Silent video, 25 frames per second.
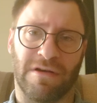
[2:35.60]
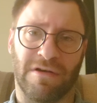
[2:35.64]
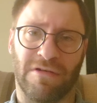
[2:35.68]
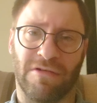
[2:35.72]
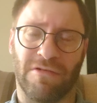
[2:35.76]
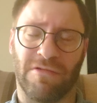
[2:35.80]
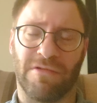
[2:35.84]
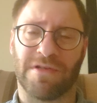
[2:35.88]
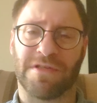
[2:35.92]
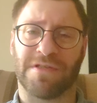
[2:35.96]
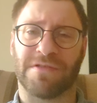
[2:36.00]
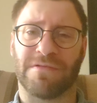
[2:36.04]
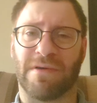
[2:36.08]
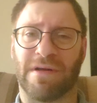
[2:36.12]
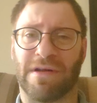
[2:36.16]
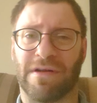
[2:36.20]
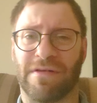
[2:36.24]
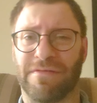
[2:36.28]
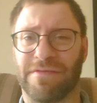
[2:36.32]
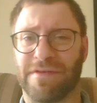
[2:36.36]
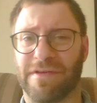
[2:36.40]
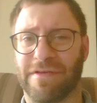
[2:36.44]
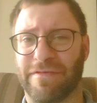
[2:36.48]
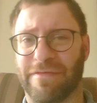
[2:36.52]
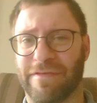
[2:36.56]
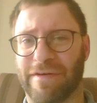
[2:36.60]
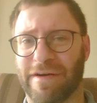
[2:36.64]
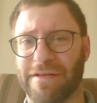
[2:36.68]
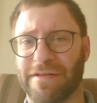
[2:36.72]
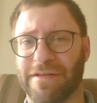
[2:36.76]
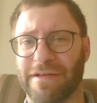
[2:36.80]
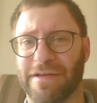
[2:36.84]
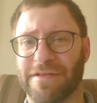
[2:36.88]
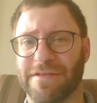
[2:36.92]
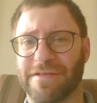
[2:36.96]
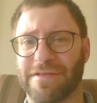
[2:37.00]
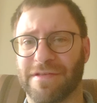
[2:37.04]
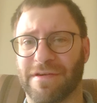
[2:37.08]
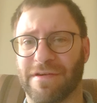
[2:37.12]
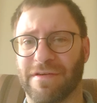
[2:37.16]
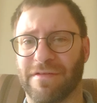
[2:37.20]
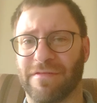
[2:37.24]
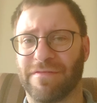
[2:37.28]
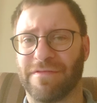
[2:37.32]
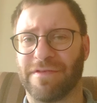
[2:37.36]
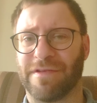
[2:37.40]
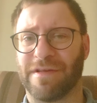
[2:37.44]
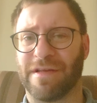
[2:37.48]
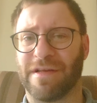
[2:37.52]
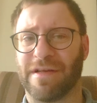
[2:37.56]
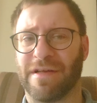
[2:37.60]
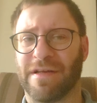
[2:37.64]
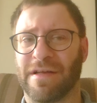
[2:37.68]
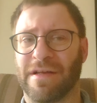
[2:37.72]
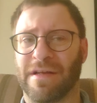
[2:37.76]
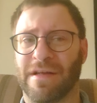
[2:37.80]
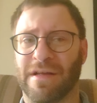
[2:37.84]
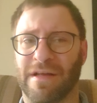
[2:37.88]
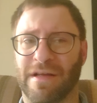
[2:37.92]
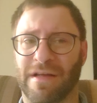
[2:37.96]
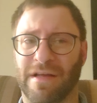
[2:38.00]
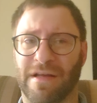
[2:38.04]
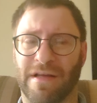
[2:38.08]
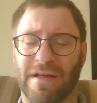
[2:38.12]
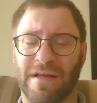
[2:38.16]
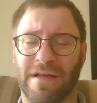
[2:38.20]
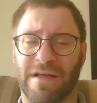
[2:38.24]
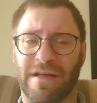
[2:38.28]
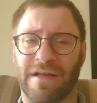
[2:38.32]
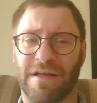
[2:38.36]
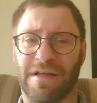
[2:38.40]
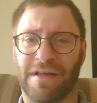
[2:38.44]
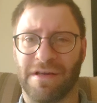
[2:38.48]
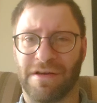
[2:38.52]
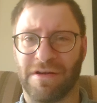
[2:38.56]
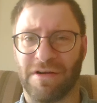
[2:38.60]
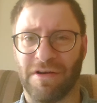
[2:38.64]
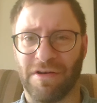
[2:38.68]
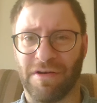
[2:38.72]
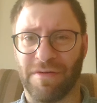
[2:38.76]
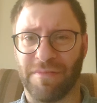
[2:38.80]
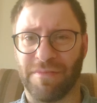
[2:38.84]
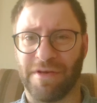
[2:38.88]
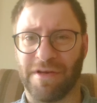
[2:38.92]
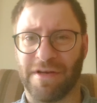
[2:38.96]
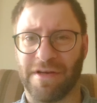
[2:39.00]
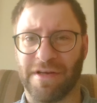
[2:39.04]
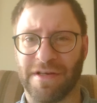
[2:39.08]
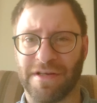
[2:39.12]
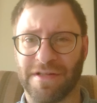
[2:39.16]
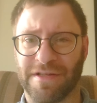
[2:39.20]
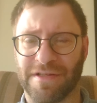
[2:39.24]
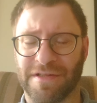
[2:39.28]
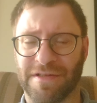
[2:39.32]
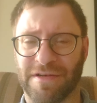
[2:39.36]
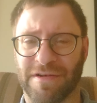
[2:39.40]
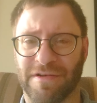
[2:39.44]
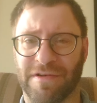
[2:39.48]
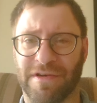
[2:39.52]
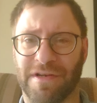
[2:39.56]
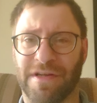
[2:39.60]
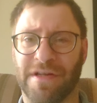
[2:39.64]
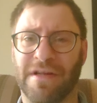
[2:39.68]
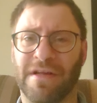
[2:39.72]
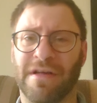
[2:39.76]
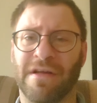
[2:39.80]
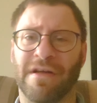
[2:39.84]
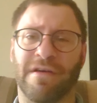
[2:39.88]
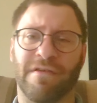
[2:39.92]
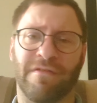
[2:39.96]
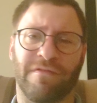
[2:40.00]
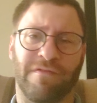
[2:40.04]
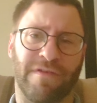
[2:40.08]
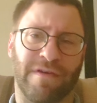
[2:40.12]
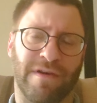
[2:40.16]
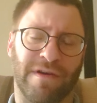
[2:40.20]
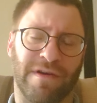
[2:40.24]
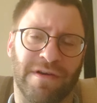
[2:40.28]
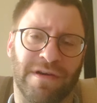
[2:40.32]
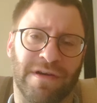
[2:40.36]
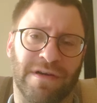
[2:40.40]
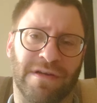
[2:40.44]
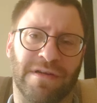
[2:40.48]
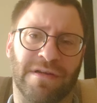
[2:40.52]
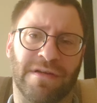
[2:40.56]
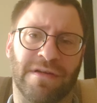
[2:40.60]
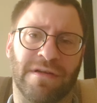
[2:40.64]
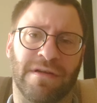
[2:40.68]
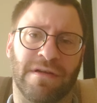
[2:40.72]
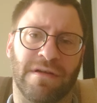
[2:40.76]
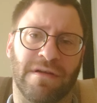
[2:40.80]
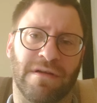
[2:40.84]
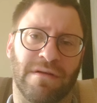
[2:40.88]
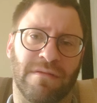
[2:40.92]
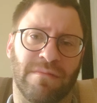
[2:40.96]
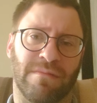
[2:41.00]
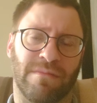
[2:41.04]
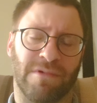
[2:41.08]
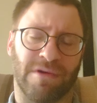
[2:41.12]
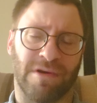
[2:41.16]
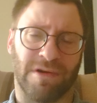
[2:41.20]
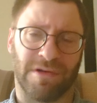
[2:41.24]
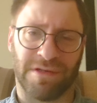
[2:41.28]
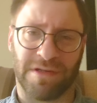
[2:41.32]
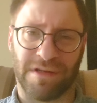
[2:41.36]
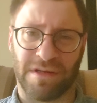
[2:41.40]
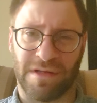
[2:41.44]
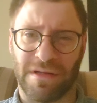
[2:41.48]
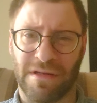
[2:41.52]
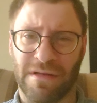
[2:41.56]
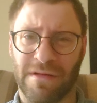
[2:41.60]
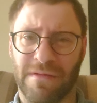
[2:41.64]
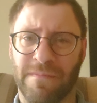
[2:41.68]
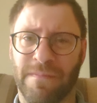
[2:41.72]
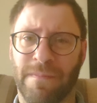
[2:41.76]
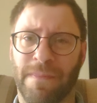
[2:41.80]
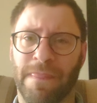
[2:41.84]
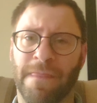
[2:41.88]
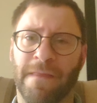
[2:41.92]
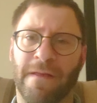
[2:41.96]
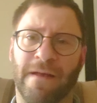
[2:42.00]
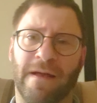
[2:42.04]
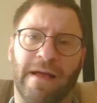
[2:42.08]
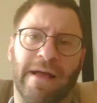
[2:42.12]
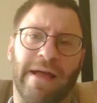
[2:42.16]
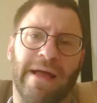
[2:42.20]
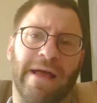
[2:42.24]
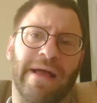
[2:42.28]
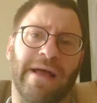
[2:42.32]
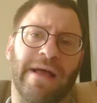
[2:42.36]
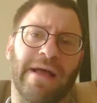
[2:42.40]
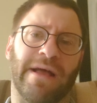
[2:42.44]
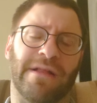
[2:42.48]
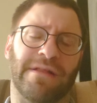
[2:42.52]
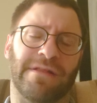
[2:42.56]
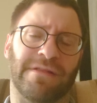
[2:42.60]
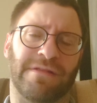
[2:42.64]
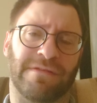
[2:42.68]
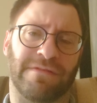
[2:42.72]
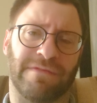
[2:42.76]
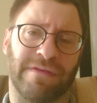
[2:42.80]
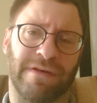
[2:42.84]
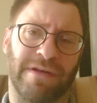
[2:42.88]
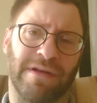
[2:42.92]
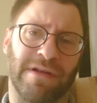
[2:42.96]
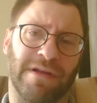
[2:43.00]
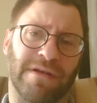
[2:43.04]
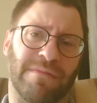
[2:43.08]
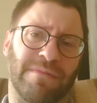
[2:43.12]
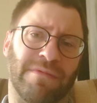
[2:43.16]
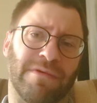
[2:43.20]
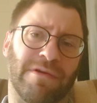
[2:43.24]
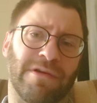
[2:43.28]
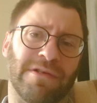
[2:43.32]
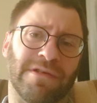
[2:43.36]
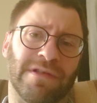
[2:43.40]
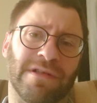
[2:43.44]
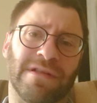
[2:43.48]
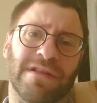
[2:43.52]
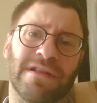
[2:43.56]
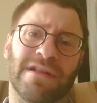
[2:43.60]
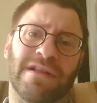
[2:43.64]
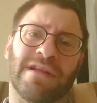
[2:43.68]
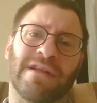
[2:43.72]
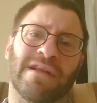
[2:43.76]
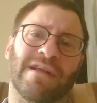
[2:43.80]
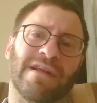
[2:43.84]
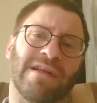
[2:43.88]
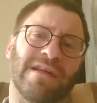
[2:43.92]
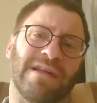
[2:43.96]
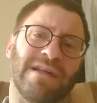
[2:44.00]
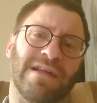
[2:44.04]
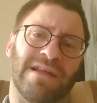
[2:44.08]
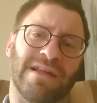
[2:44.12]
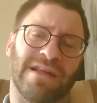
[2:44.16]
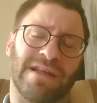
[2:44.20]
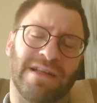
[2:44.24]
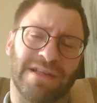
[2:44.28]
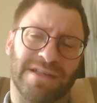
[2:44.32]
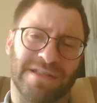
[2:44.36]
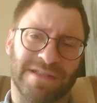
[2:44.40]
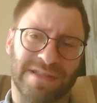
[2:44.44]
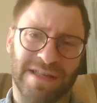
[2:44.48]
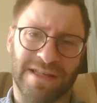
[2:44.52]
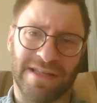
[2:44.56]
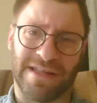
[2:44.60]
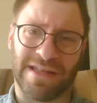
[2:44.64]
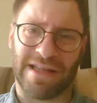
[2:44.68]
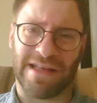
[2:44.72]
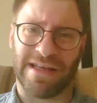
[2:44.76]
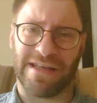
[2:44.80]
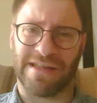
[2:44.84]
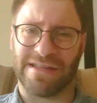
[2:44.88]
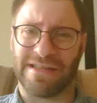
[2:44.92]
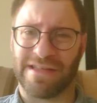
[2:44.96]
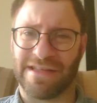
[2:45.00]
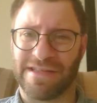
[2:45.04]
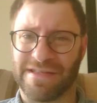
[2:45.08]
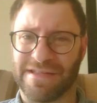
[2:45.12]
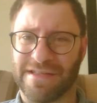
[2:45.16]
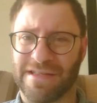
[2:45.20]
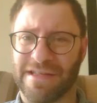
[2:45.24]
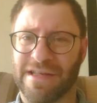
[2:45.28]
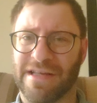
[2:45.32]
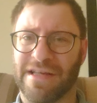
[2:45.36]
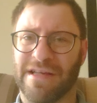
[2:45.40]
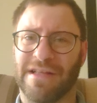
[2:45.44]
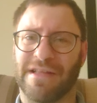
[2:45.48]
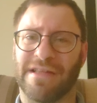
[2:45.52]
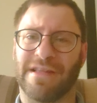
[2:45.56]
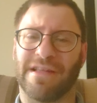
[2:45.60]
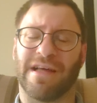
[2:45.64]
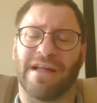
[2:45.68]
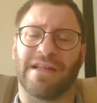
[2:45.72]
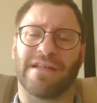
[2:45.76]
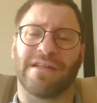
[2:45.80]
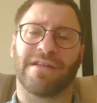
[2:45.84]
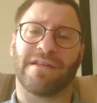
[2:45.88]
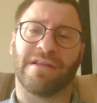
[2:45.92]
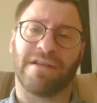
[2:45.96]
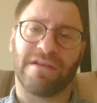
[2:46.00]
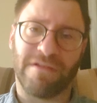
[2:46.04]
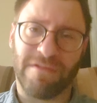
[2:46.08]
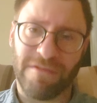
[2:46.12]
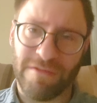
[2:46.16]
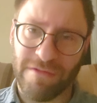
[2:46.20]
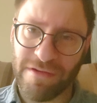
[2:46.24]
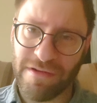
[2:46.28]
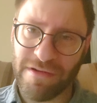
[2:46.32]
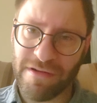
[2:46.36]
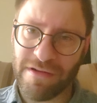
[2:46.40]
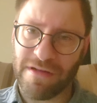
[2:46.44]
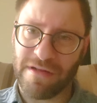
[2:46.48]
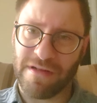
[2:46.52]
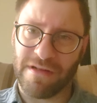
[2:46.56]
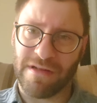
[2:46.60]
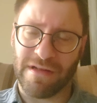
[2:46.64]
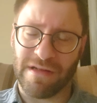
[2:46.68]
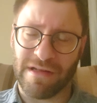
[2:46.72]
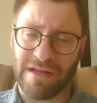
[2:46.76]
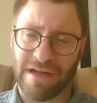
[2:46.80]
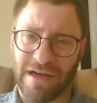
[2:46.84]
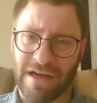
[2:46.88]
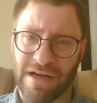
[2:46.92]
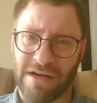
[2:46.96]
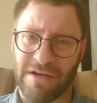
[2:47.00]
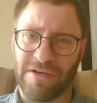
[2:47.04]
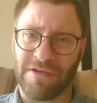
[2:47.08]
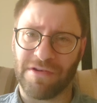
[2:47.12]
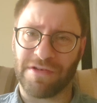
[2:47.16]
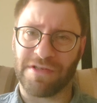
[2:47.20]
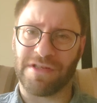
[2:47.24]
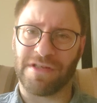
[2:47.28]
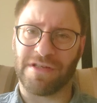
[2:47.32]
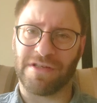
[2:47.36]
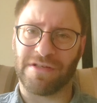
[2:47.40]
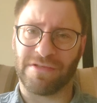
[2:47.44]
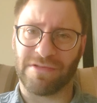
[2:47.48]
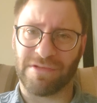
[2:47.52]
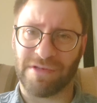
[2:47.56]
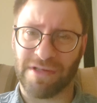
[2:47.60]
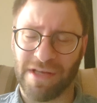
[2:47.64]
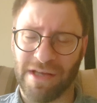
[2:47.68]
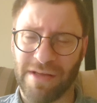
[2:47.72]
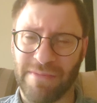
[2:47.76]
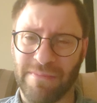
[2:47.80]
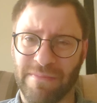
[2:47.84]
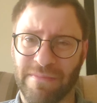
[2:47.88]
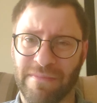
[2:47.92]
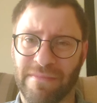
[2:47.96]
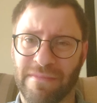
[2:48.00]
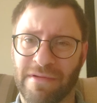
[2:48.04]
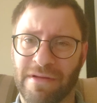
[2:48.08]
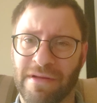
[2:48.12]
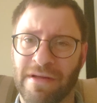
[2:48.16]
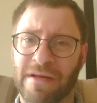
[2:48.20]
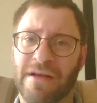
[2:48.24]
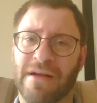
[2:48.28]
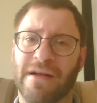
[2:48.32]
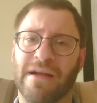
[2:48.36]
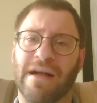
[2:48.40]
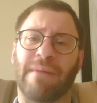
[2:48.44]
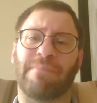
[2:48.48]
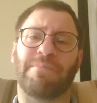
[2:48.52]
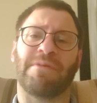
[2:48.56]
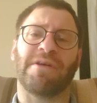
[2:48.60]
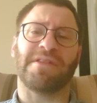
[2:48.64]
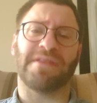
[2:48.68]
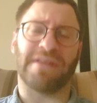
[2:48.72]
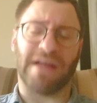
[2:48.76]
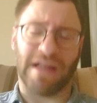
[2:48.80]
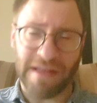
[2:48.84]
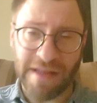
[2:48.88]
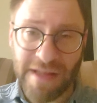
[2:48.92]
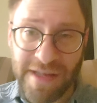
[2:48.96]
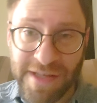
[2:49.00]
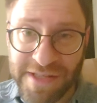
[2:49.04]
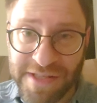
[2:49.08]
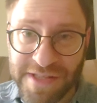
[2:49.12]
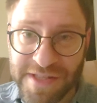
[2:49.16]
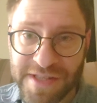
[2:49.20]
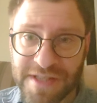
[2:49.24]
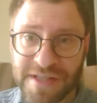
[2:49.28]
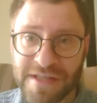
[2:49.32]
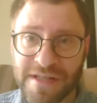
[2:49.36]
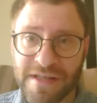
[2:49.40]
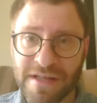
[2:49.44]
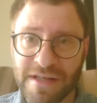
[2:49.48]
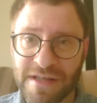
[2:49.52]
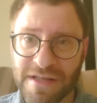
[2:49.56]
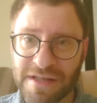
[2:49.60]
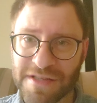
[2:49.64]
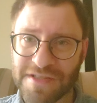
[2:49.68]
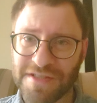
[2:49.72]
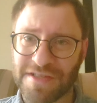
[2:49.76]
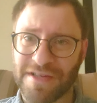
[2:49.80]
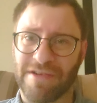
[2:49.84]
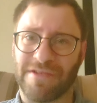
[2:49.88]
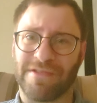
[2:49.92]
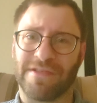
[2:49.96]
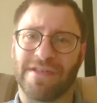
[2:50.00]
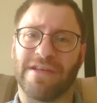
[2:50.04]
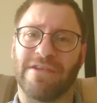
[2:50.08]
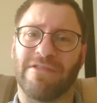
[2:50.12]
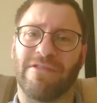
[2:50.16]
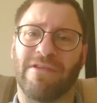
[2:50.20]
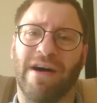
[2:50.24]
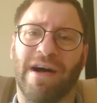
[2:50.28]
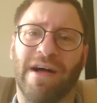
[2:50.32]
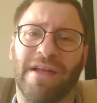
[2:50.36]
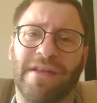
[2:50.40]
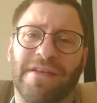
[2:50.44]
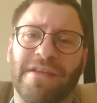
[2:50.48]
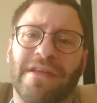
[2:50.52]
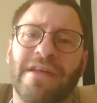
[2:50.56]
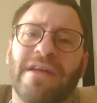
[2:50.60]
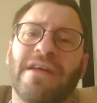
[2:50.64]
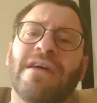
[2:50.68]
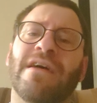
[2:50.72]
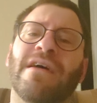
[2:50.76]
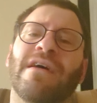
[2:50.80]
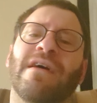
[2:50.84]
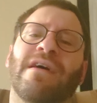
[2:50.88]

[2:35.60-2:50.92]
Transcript: who is one of the fathers of the economic history, Fernand Braudel. And Fernand Braudel said like this, that according to him, capitalists, so the one